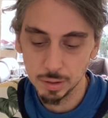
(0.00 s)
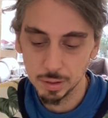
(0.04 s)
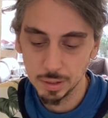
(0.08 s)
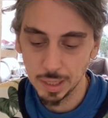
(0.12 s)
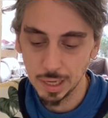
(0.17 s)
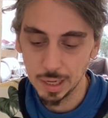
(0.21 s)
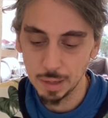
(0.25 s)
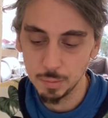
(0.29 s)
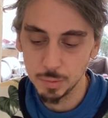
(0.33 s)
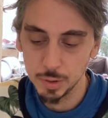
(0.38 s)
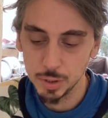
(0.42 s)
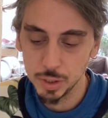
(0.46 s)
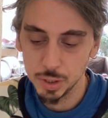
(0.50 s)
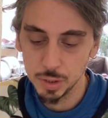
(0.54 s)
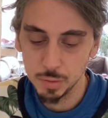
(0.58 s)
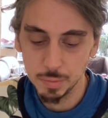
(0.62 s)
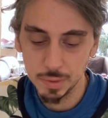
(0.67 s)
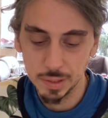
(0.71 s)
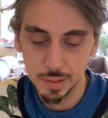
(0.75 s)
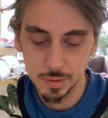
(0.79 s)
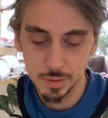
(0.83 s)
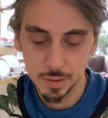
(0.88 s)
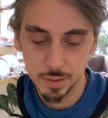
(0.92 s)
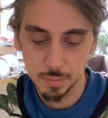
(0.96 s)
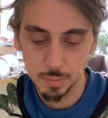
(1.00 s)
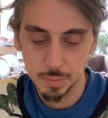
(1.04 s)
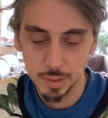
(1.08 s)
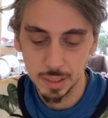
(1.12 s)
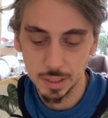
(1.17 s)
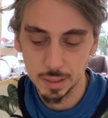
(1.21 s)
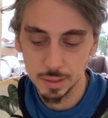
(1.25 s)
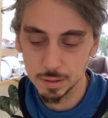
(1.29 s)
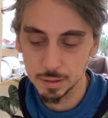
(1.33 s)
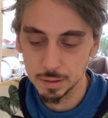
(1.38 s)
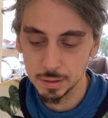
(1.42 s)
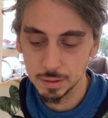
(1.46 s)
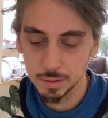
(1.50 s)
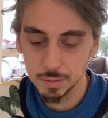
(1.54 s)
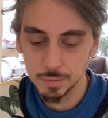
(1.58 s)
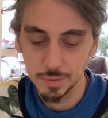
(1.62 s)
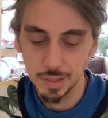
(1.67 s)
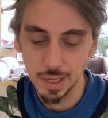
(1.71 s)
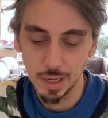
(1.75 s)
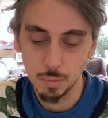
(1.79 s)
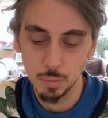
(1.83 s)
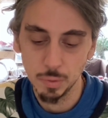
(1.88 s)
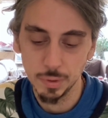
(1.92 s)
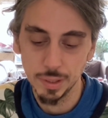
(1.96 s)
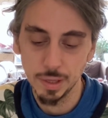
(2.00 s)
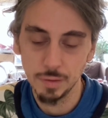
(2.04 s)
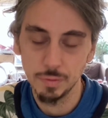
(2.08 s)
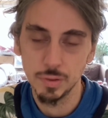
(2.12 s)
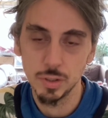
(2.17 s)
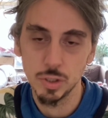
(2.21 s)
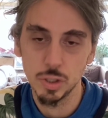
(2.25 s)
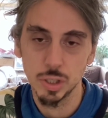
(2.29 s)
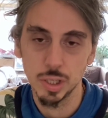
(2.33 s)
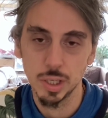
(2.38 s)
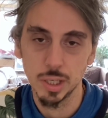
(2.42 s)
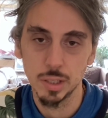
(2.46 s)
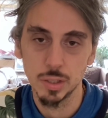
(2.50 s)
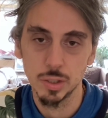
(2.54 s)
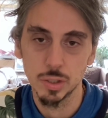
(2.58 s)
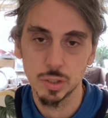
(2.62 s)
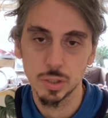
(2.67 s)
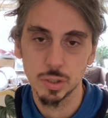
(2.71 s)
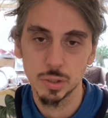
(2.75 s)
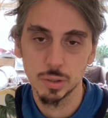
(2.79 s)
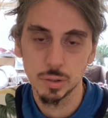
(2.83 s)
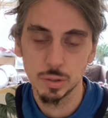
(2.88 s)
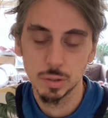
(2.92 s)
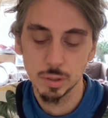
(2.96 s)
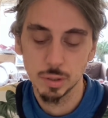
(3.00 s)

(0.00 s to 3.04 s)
how much you mean to me. That will never change.